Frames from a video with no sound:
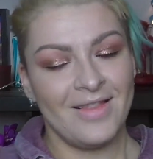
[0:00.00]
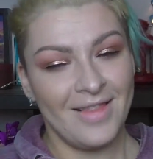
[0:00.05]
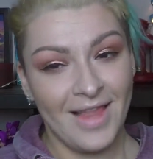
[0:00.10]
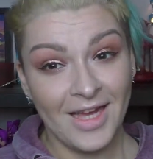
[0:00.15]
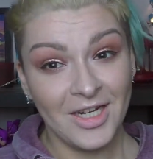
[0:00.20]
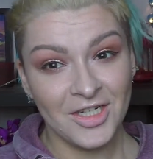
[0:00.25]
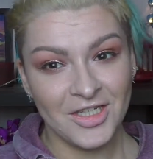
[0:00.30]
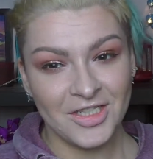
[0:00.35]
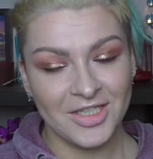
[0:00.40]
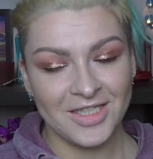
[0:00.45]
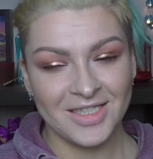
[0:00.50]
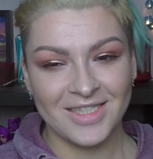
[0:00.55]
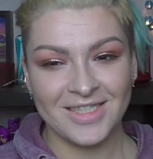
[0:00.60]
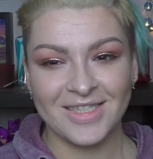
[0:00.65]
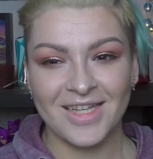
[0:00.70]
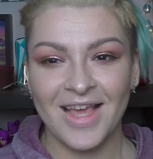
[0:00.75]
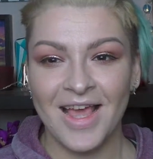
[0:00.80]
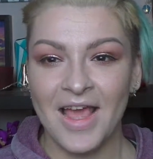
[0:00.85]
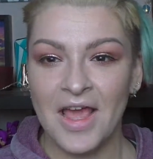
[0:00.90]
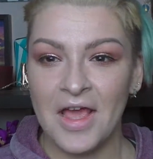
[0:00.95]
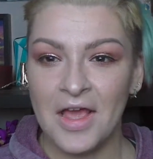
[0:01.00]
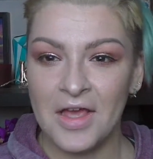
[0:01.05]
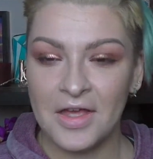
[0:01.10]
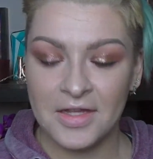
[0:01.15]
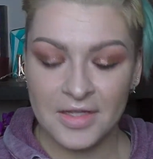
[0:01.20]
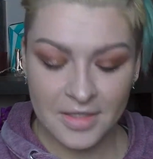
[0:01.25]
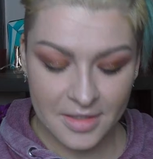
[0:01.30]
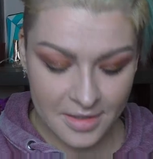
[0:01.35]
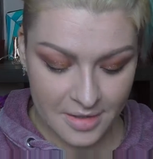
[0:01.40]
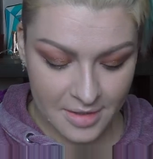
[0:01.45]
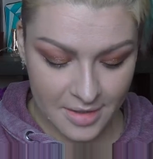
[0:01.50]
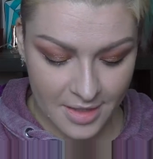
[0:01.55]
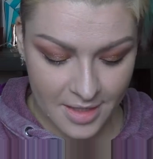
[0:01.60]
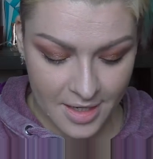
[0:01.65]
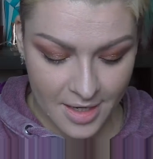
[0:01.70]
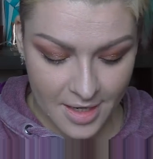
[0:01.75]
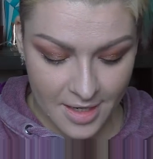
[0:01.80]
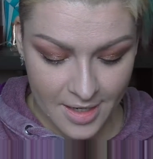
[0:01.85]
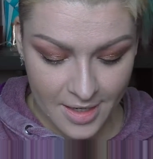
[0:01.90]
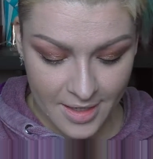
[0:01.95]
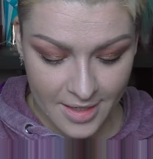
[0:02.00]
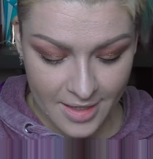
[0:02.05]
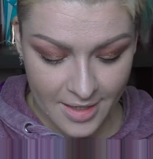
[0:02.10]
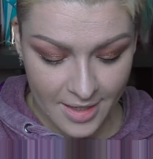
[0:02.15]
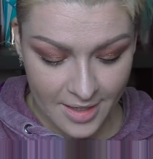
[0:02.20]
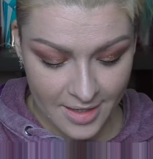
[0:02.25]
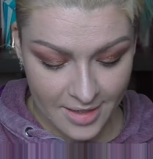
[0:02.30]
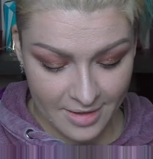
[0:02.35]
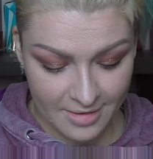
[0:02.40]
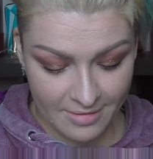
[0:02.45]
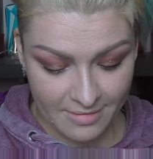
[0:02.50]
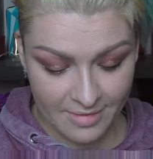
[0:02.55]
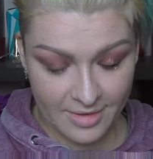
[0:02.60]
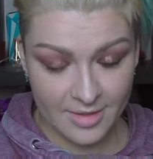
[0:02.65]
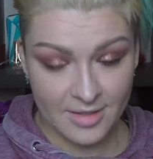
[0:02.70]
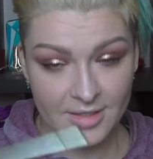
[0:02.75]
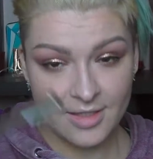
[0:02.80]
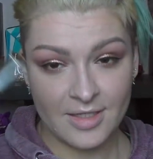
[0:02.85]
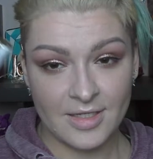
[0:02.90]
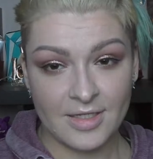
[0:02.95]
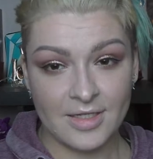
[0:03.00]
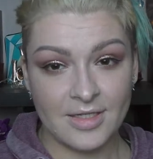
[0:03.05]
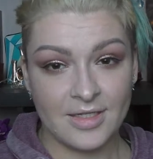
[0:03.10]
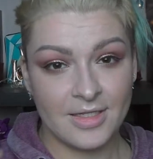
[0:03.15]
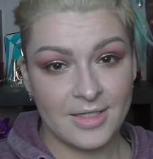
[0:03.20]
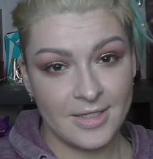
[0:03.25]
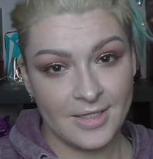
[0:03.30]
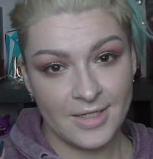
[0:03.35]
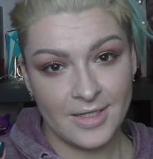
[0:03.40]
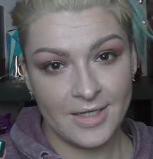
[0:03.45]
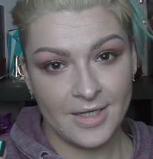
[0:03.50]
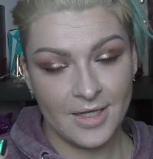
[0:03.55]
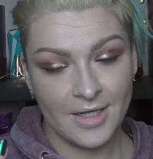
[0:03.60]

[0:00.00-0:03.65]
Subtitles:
lashes, and I have this